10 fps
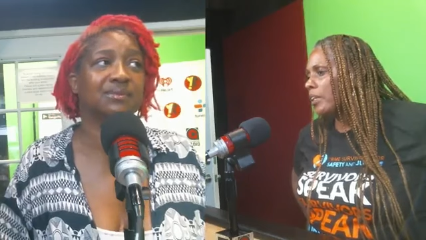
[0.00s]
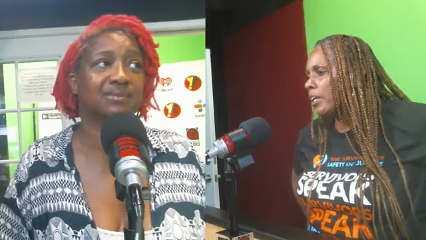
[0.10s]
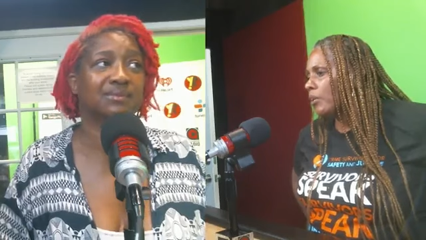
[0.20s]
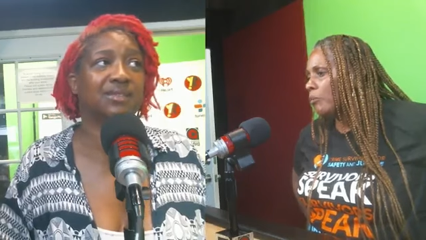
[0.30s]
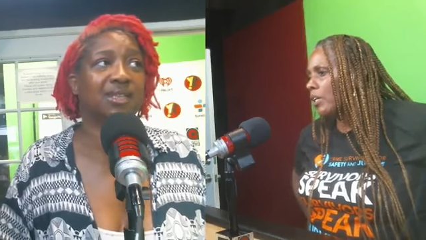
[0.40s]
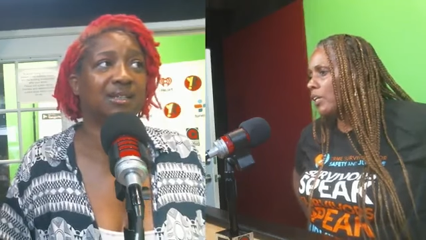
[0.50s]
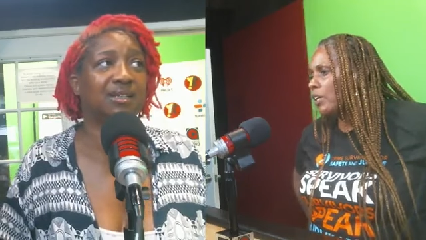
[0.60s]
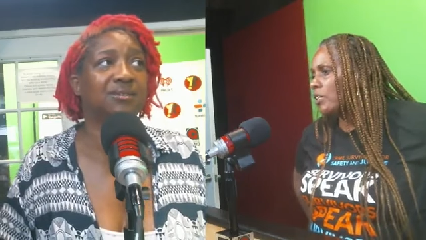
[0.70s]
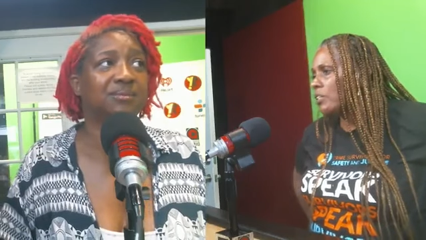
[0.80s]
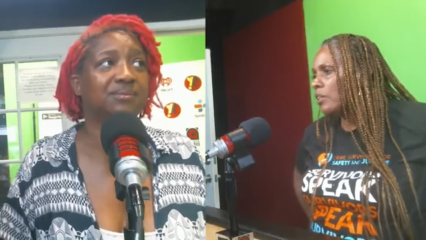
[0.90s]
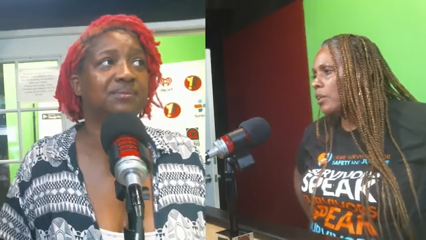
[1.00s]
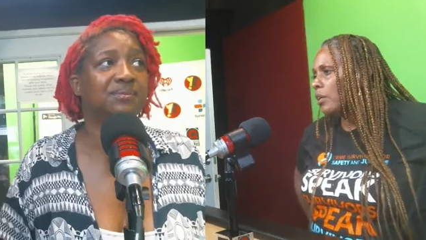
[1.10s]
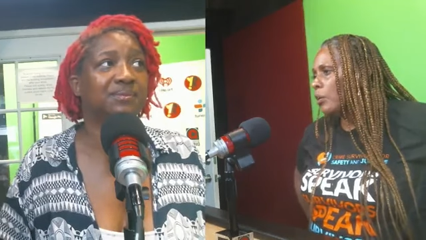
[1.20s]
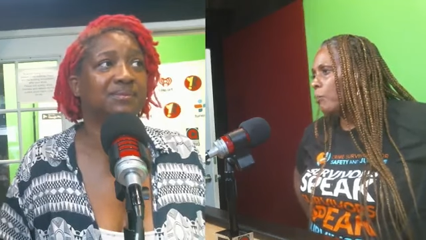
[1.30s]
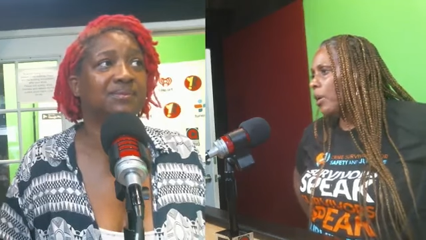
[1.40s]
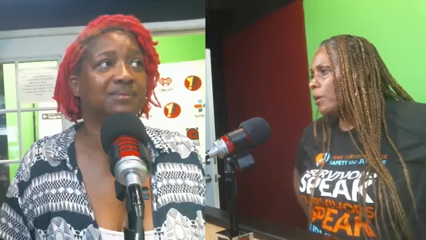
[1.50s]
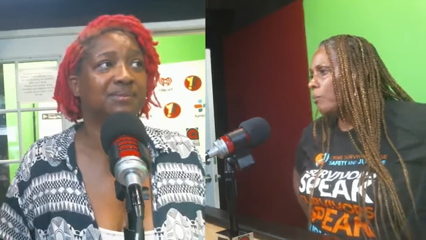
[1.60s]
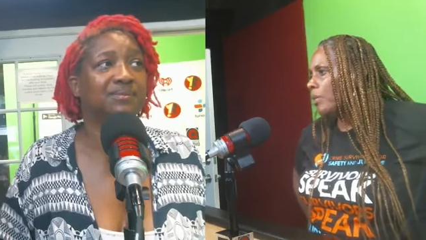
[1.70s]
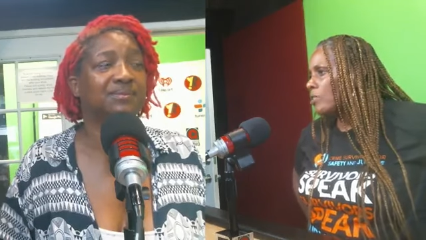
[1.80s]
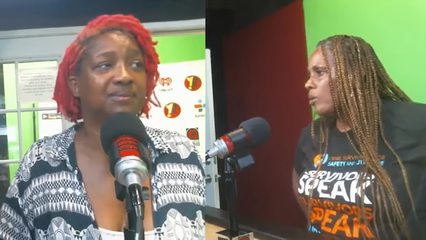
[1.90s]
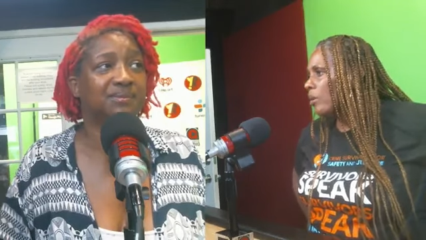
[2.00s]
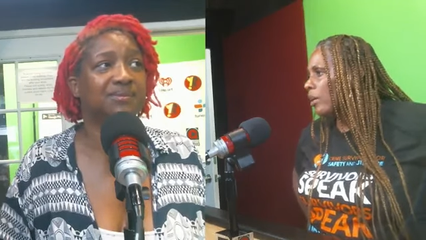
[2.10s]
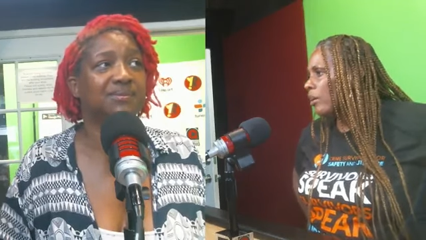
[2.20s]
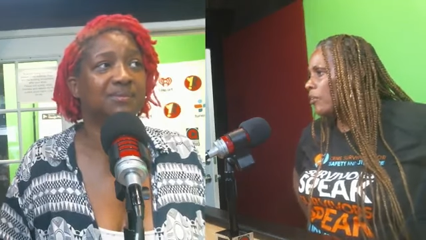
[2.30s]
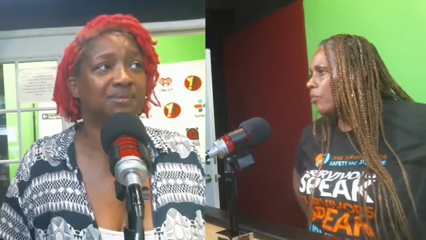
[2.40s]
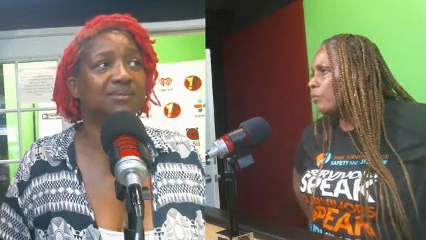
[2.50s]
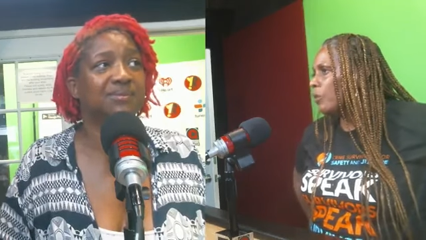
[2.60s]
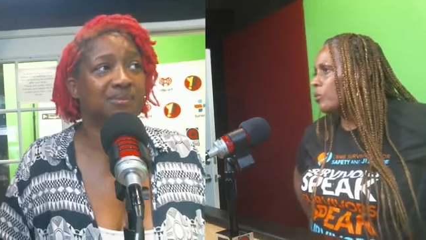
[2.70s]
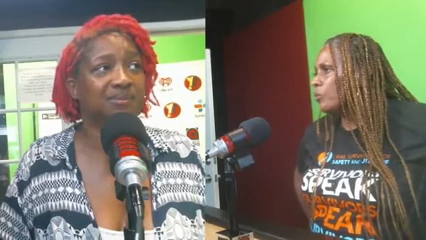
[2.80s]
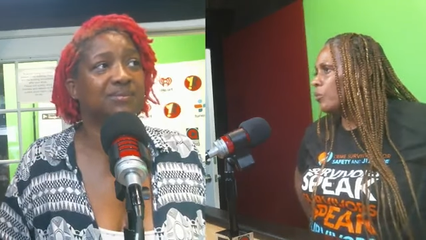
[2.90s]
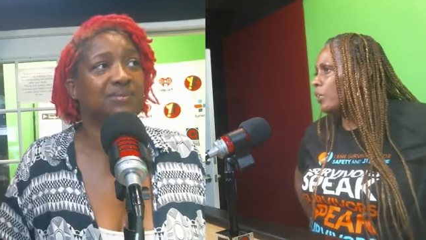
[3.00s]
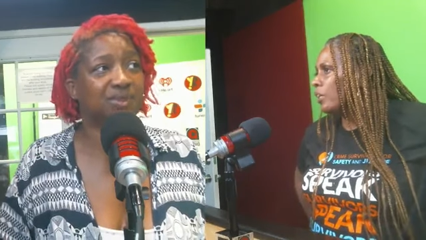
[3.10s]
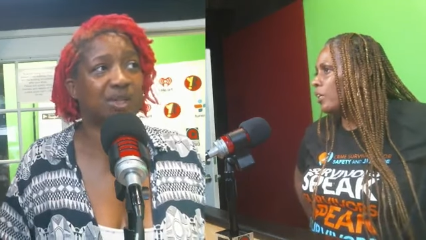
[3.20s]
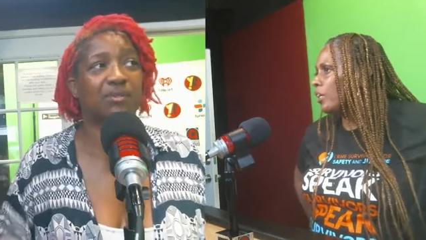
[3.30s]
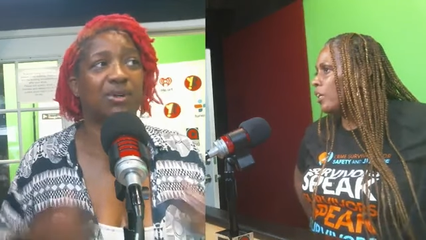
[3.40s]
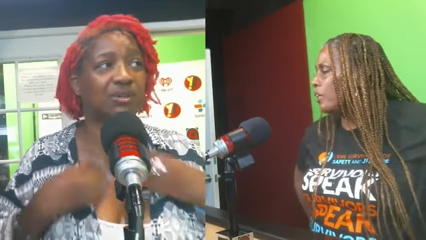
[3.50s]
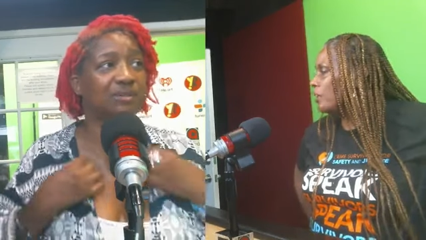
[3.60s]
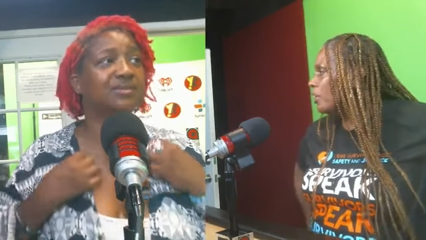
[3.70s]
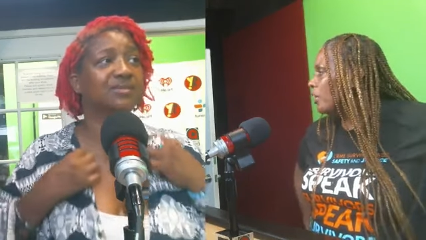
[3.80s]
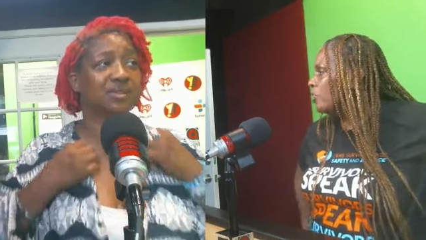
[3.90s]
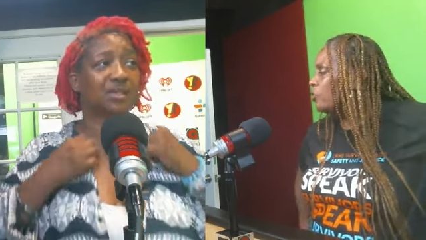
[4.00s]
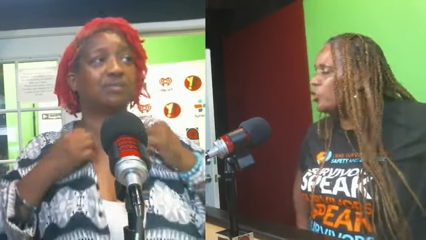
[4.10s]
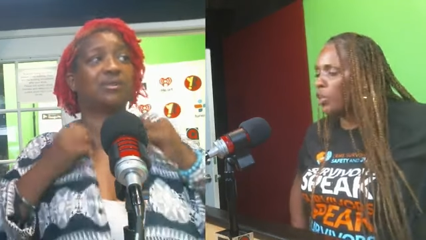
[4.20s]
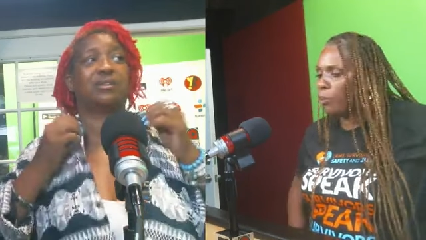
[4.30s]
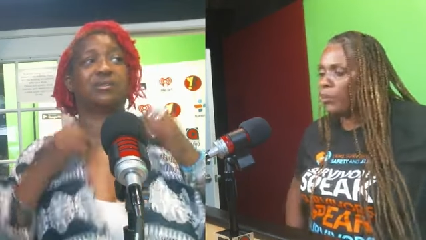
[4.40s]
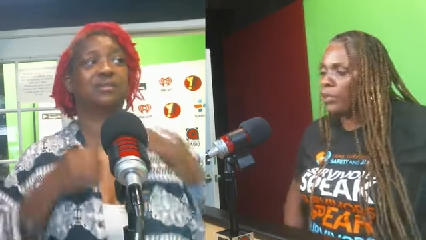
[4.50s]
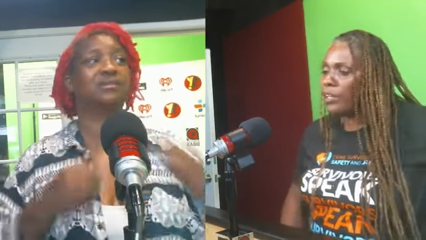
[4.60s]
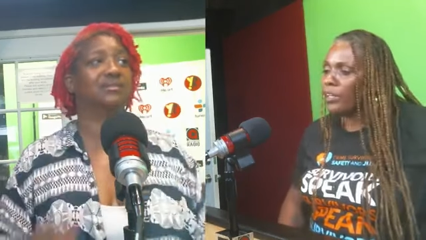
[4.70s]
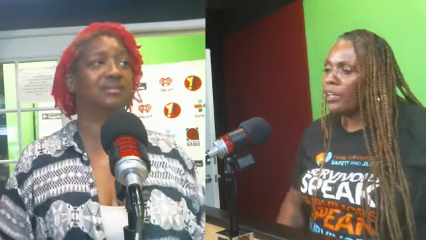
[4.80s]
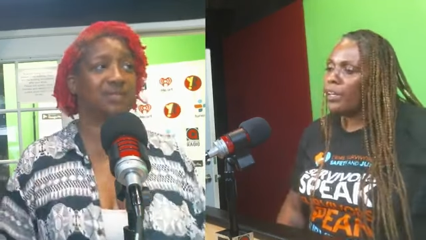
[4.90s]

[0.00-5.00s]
Speaker 1: things yeah. because my mental health was really in, in jeopardy. On.